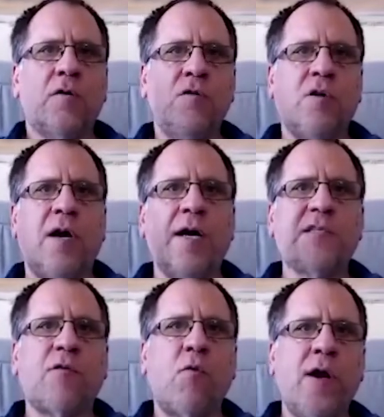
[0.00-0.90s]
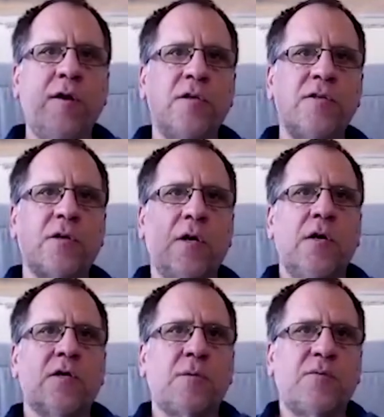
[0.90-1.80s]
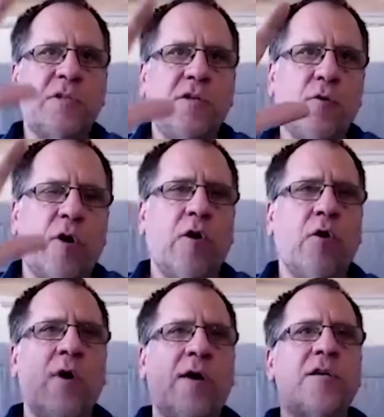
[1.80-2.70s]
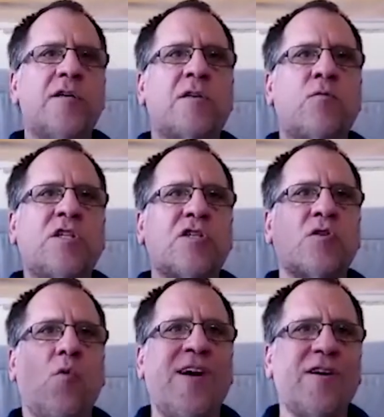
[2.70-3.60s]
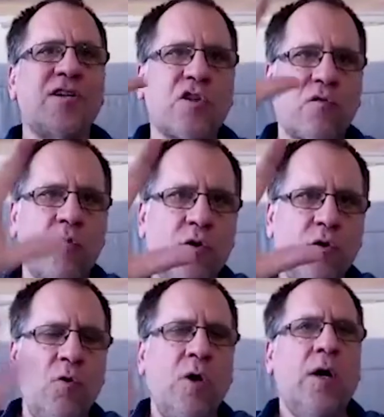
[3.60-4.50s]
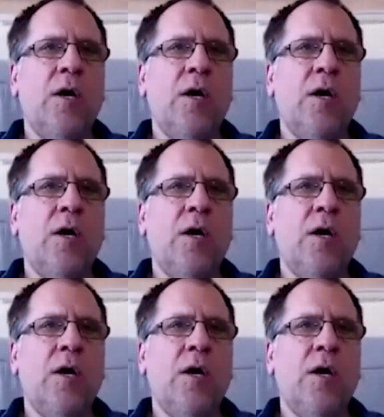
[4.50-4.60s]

two kinds of awareness subsidiary awareness, which is awareness through,